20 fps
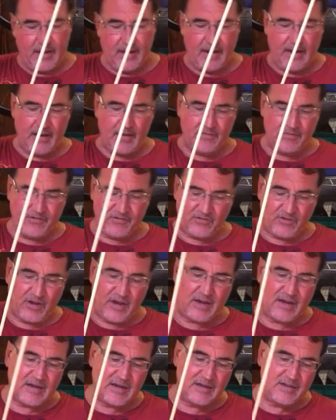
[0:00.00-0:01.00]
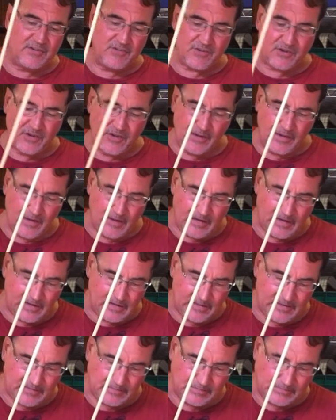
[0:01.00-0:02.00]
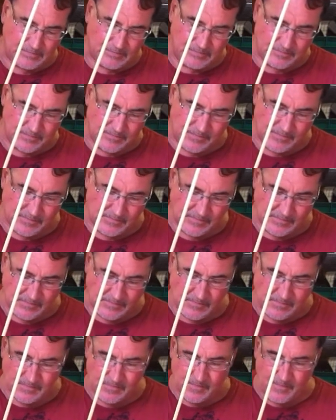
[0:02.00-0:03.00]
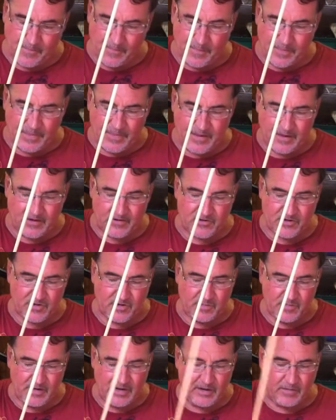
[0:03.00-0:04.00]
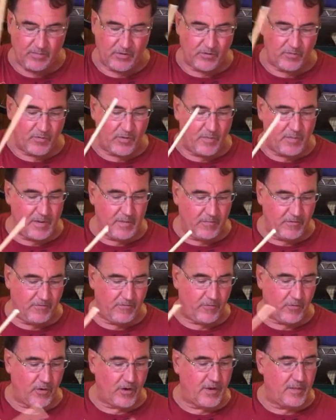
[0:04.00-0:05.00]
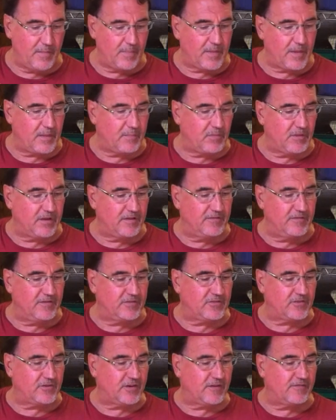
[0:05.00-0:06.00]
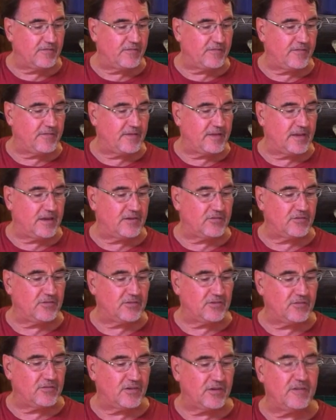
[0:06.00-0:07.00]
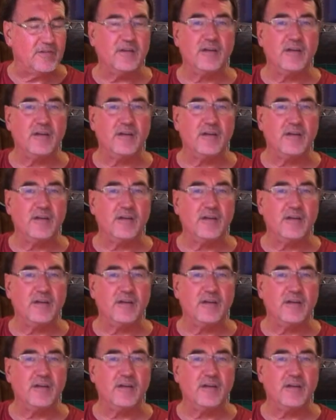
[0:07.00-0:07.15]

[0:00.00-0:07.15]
and the size, I should have been able to remember for you. I believe it's yes, it's